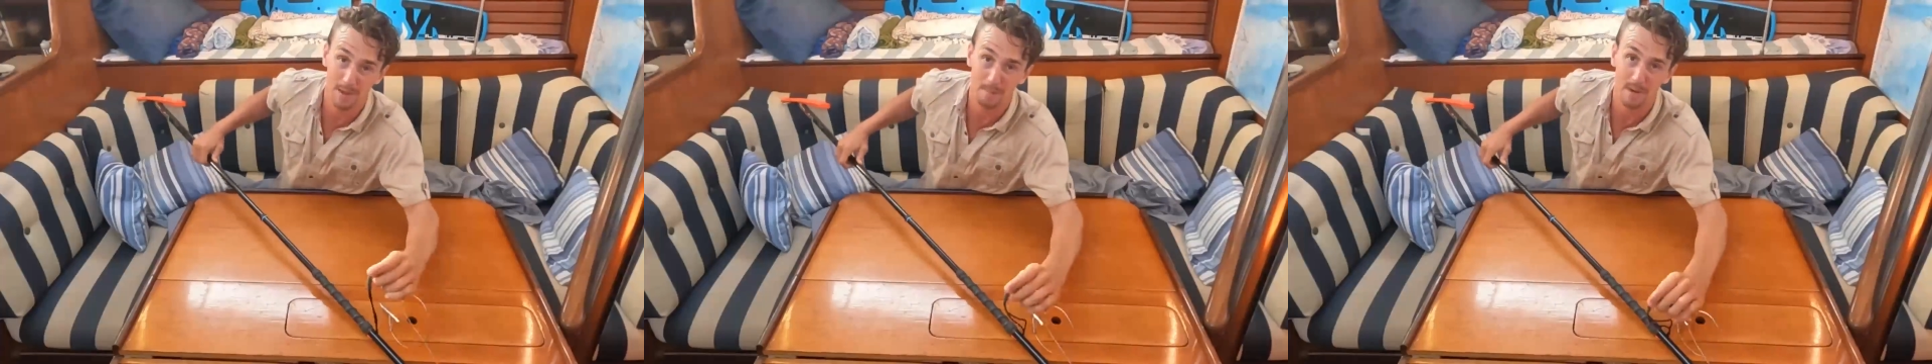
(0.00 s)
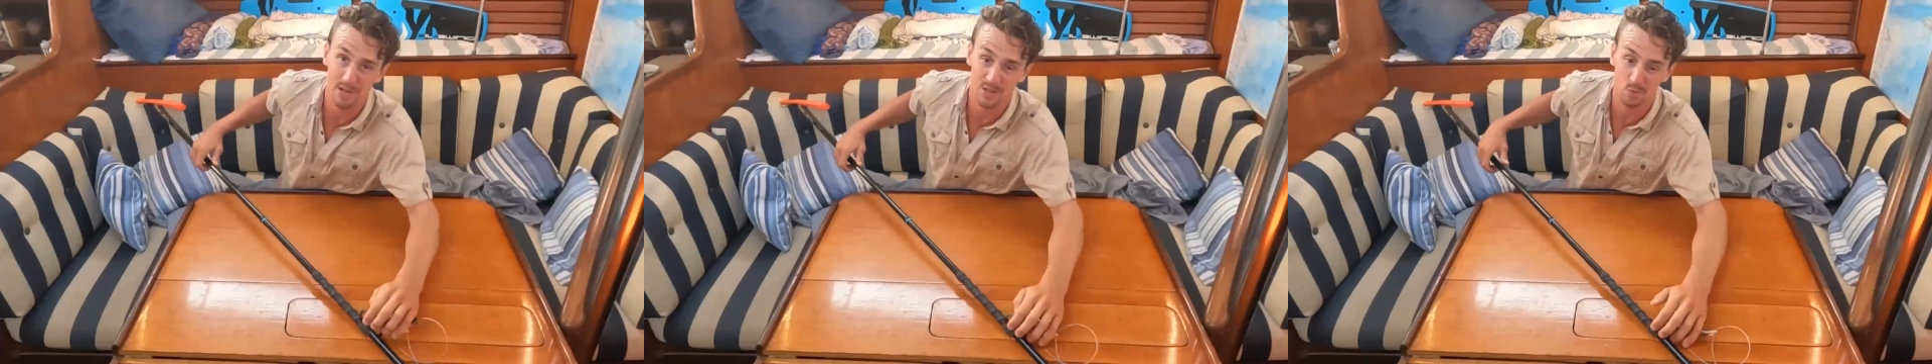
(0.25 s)
my
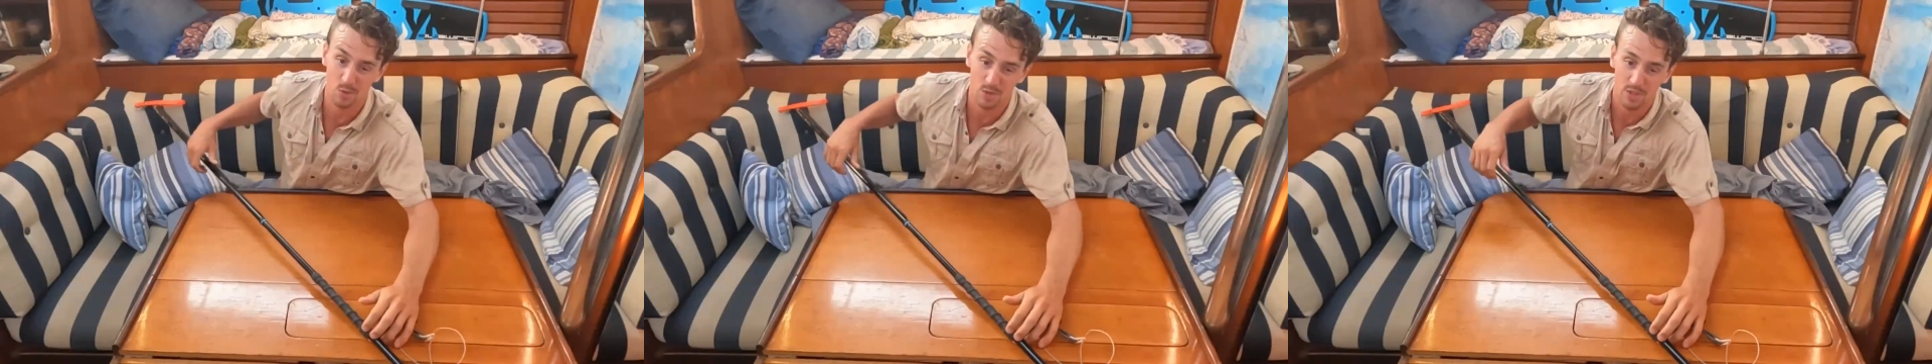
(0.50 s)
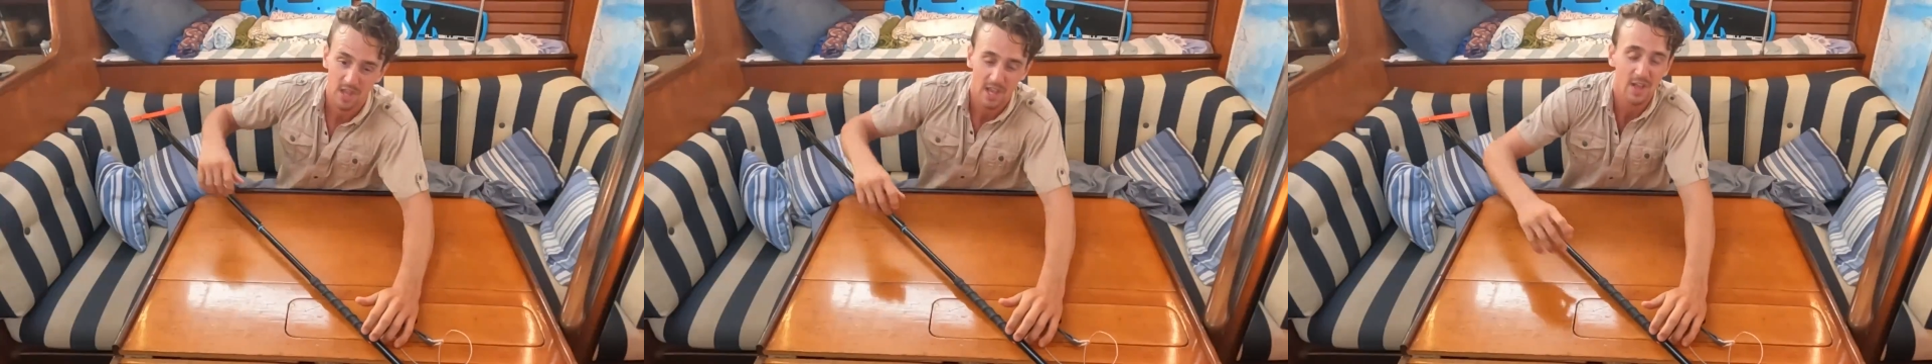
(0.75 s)
money's
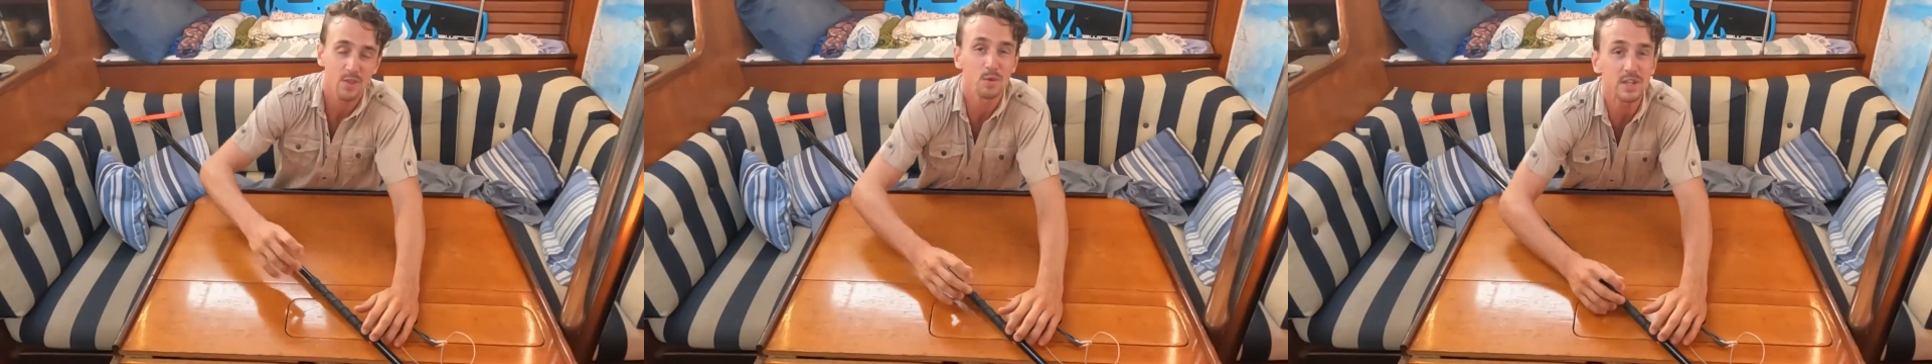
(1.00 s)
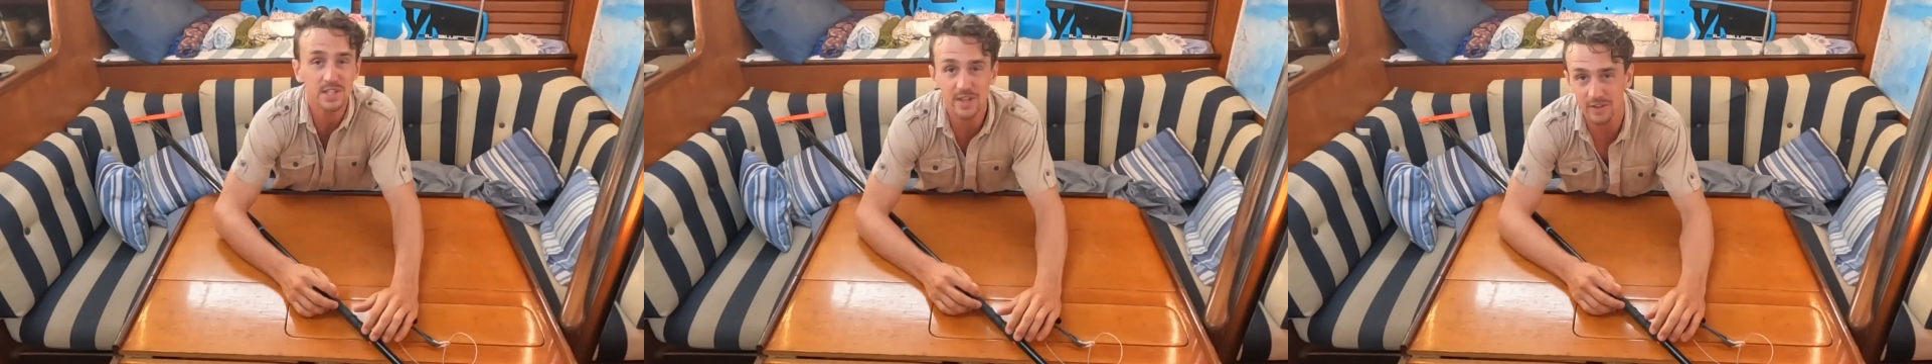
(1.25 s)
worth. And the
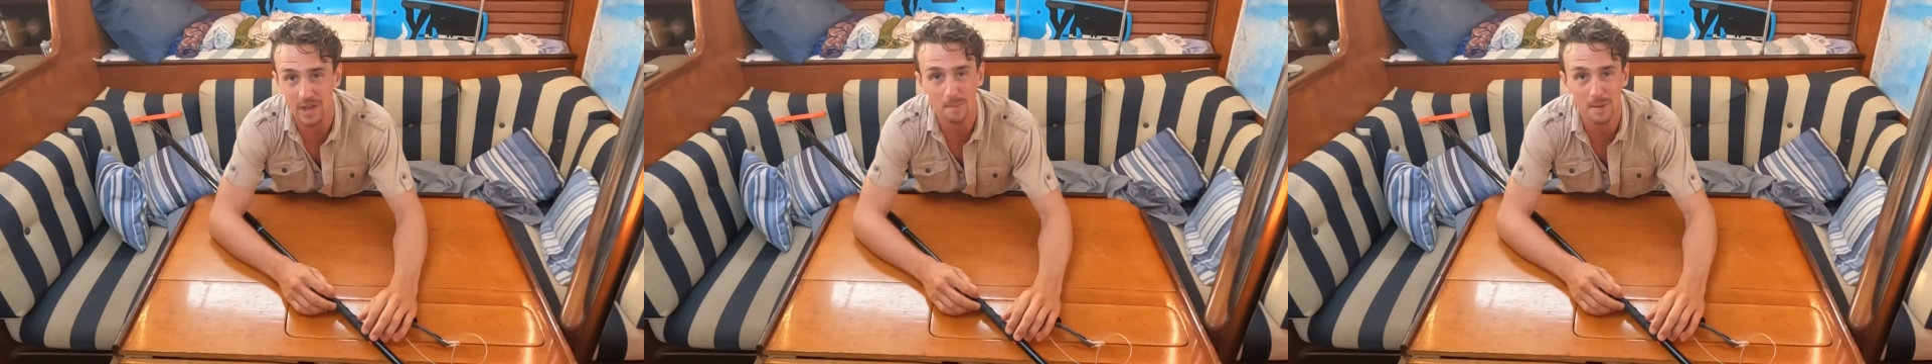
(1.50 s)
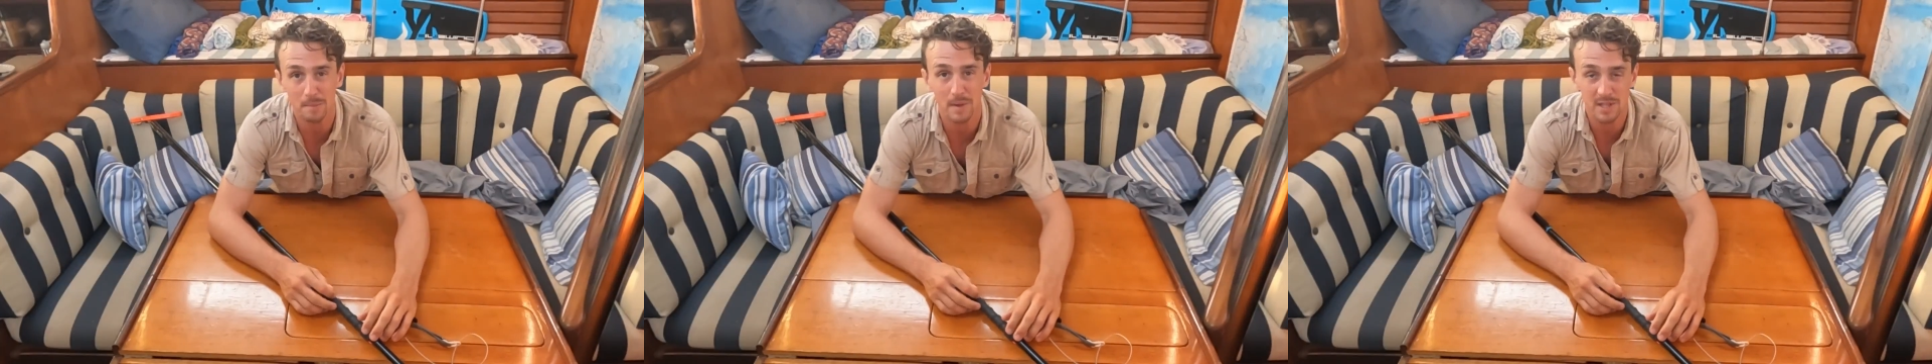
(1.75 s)
reason I've gotten
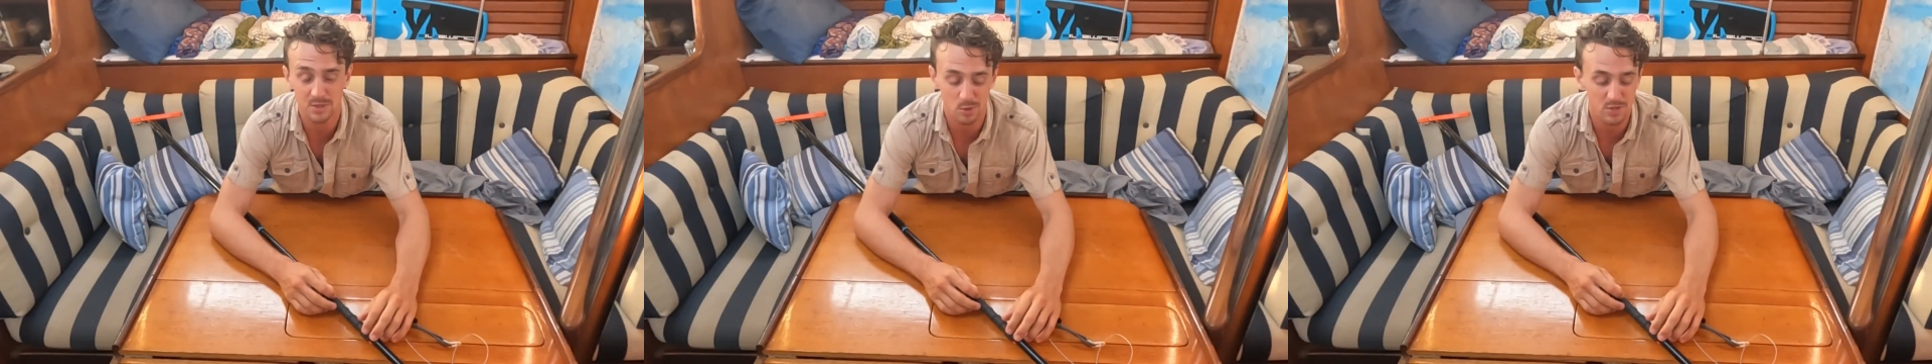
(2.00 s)
my money's